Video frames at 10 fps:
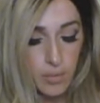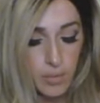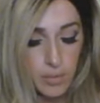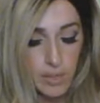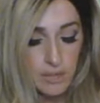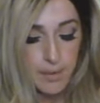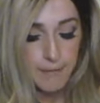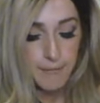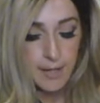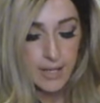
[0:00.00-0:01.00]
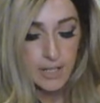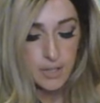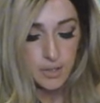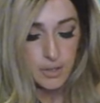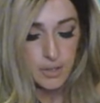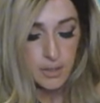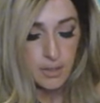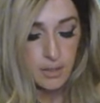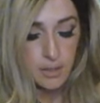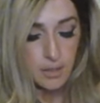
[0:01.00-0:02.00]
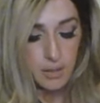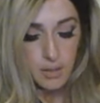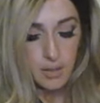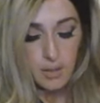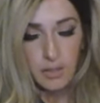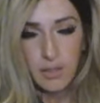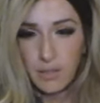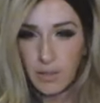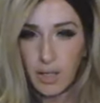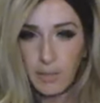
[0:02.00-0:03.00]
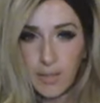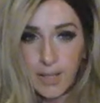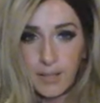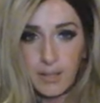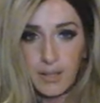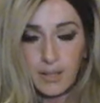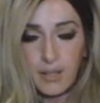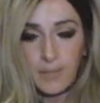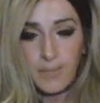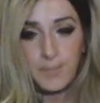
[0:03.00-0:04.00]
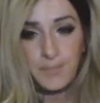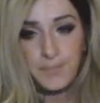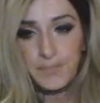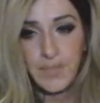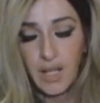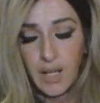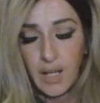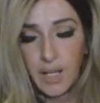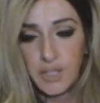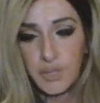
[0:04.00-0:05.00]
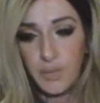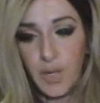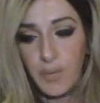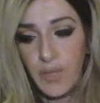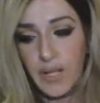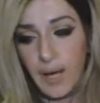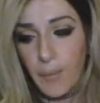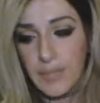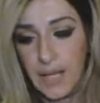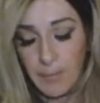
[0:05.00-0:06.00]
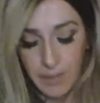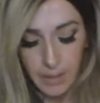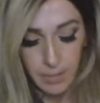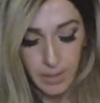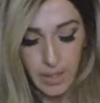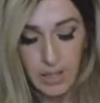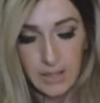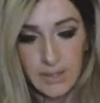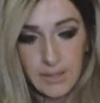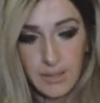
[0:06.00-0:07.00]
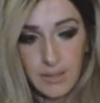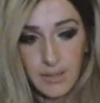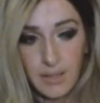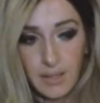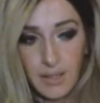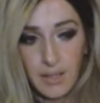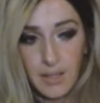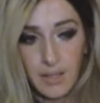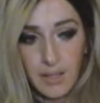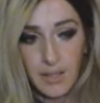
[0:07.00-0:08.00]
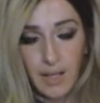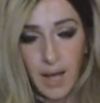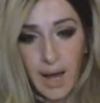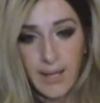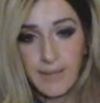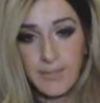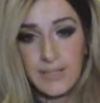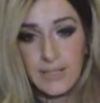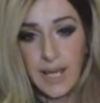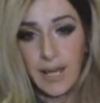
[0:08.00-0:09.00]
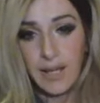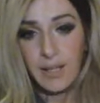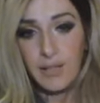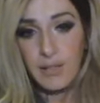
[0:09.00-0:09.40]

with my financials. You know what I mean? It really upset me because I even say